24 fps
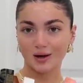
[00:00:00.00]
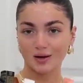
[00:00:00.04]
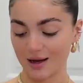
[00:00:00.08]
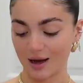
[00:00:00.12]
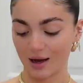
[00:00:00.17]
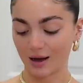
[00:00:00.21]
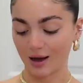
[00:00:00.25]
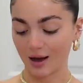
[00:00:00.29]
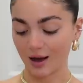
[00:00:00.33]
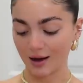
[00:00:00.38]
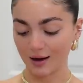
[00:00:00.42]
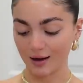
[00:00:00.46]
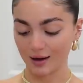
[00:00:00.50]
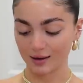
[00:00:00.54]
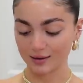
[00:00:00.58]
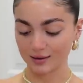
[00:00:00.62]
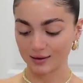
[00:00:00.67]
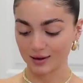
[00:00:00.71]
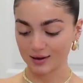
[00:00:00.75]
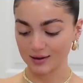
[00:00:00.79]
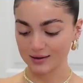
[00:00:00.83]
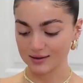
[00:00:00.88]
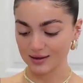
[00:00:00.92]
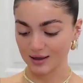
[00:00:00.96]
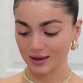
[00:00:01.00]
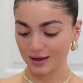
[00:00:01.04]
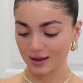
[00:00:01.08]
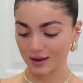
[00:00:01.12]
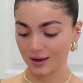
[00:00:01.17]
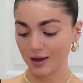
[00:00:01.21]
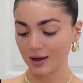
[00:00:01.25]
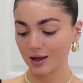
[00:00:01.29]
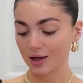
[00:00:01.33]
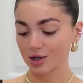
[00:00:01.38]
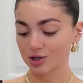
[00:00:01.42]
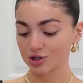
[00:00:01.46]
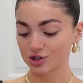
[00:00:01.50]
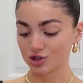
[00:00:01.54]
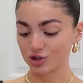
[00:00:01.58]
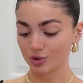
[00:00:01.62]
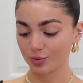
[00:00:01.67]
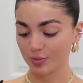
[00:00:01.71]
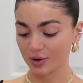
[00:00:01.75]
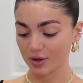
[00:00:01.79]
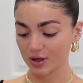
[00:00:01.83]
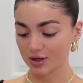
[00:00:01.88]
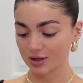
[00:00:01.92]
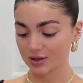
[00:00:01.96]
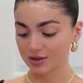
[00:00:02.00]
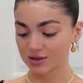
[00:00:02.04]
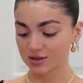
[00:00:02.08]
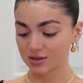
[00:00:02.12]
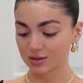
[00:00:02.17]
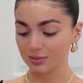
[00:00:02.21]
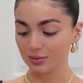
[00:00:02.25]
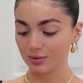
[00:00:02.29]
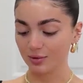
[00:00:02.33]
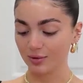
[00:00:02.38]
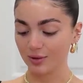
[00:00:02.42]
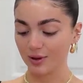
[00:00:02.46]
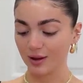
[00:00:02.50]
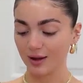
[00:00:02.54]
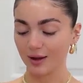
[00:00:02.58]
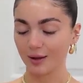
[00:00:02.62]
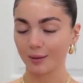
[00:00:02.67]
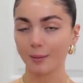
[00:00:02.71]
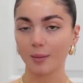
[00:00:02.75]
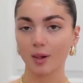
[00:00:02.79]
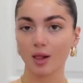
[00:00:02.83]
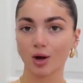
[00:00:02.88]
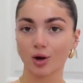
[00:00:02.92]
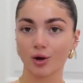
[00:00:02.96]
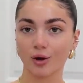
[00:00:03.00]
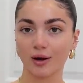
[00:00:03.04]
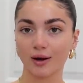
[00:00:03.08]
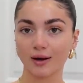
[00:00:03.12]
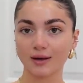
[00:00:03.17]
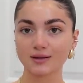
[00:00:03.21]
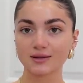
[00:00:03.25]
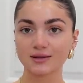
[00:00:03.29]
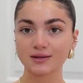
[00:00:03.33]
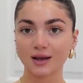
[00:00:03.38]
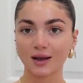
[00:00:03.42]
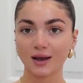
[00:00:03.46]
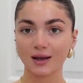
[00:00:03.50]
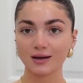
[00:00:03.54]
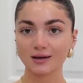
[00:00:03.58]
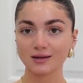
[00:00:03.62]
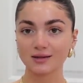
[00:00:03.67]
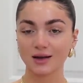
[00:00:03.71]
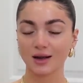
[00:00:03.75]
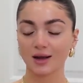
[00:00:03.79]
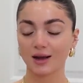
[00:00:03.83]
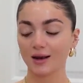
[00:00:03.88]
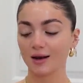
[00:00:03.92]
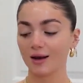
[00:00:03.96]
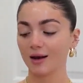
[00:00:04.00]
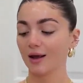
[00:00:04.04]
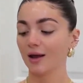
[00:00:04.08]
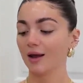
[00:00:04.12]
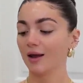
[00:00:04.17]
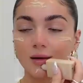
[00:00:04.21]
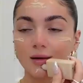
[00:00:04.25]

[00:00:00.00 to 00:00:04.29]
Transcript: The Iconic London Super Smoothing Blurring Skin Tint.